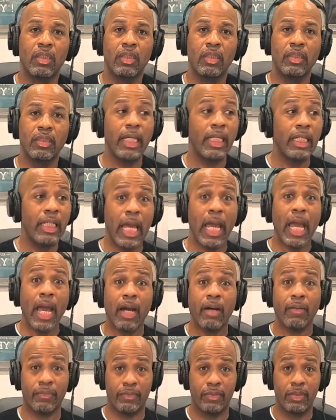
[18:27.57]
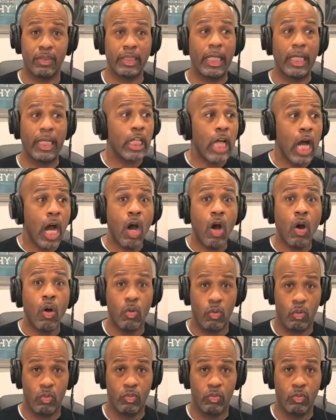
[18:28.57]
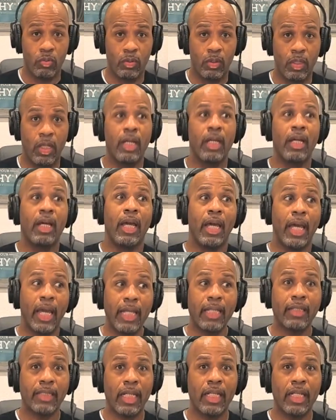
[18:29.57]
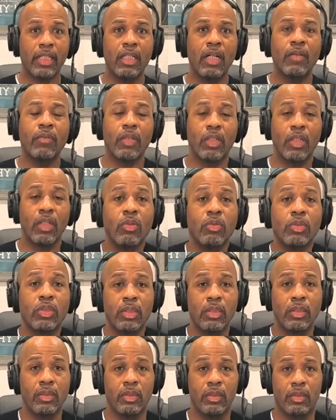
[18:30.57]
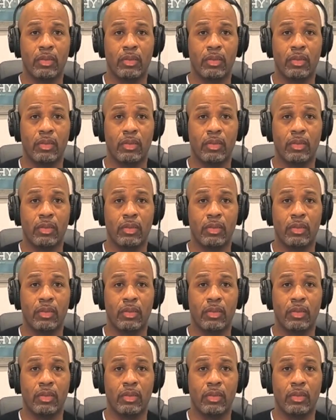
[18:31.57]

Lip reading: They left. They gone. Ain't that enough closure?